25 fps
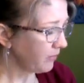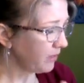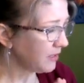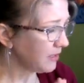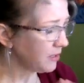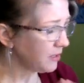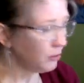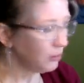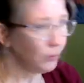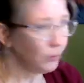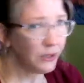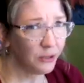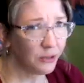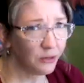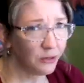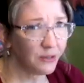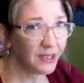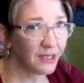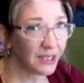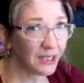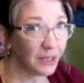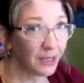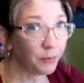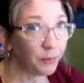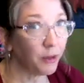So we do
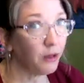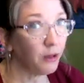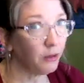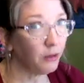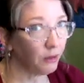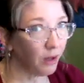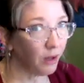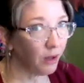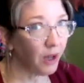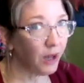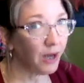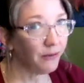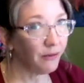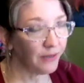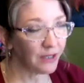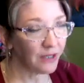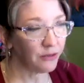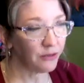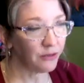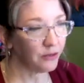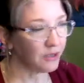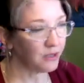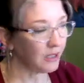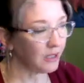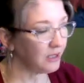skip a lot of
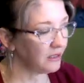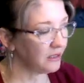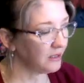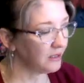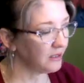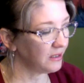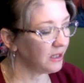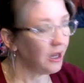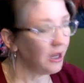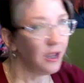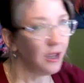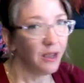exercises.